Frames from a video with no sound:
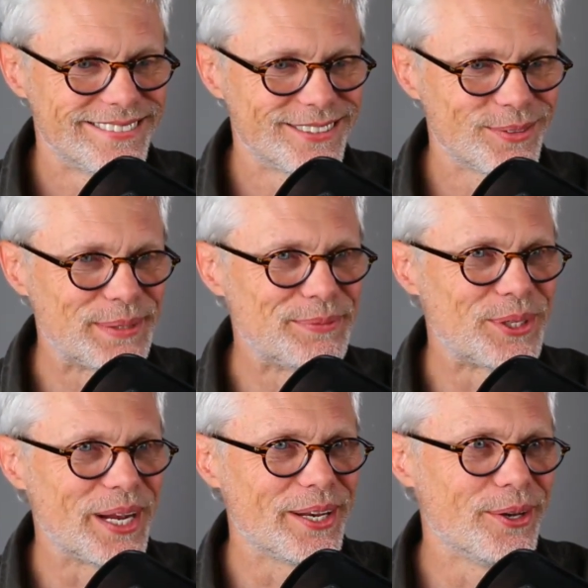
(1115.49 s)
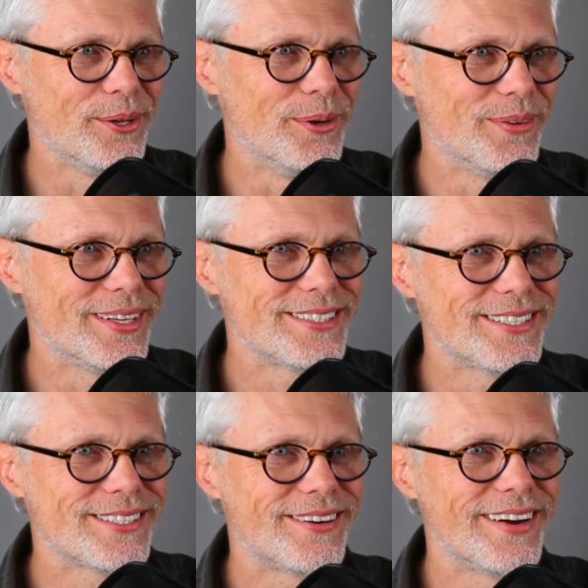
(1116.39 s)
That's what I'm trying to do. This
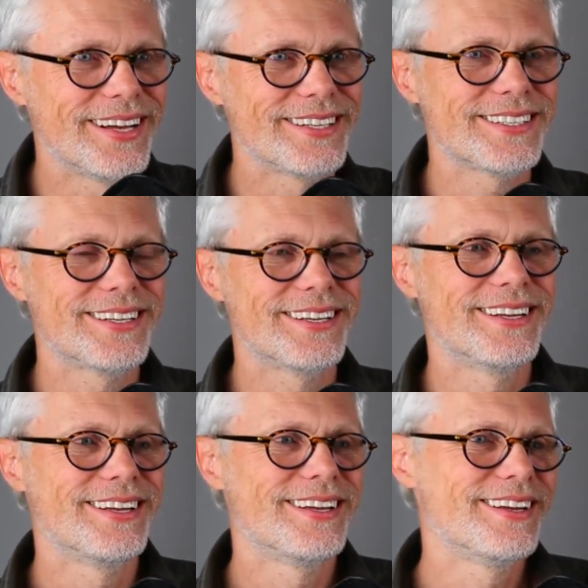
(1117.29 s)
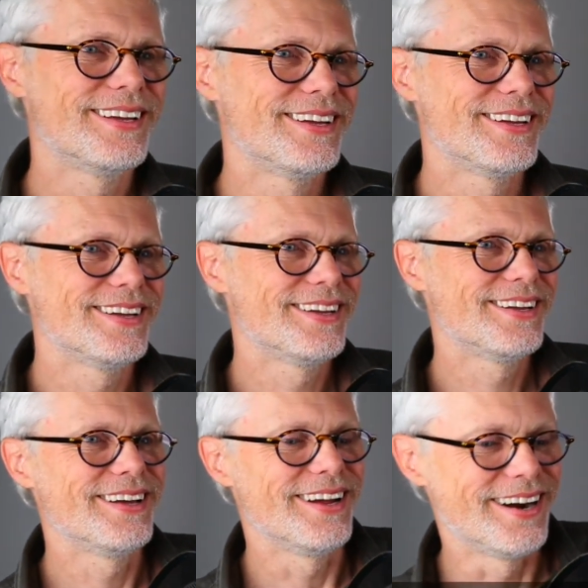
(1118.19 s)
is correct.
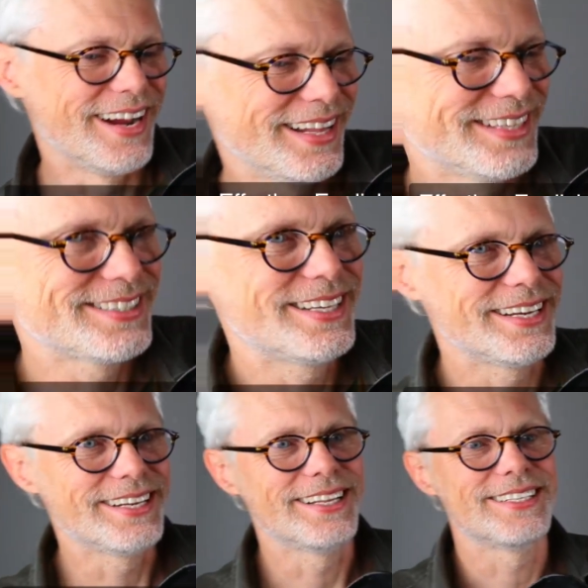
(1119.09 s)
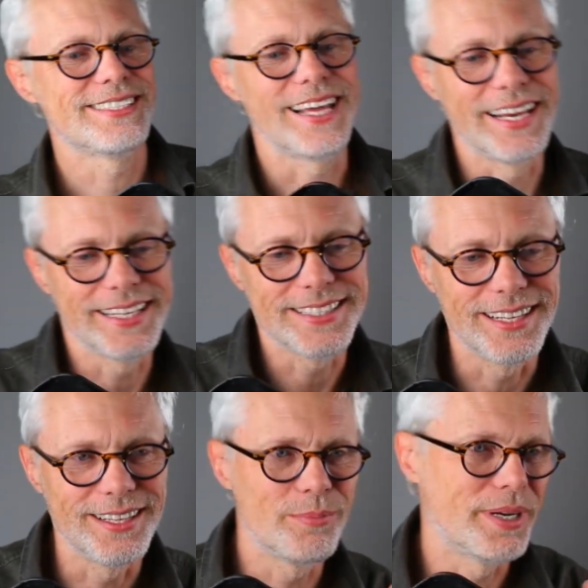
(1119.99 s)
All right, let's get into the settings.
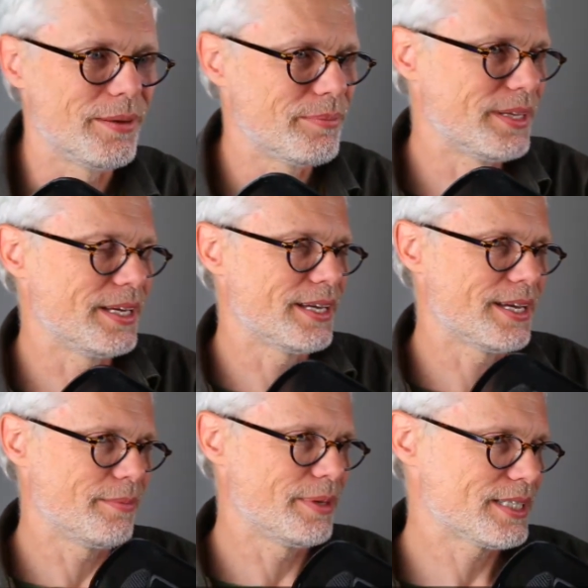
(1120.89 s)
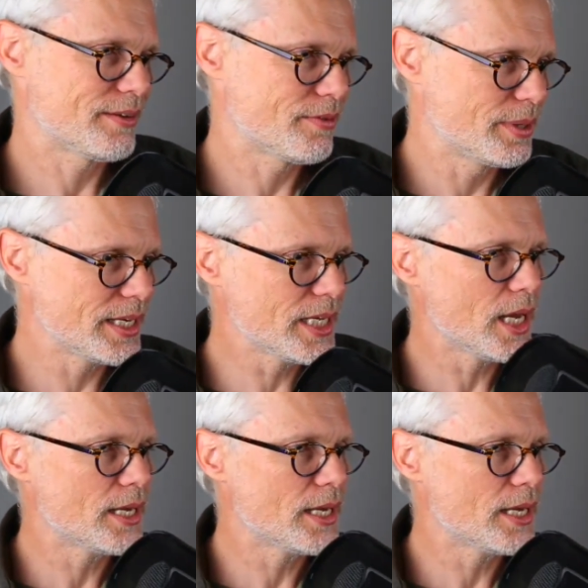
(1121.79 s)
I'll open up the comments to everybody.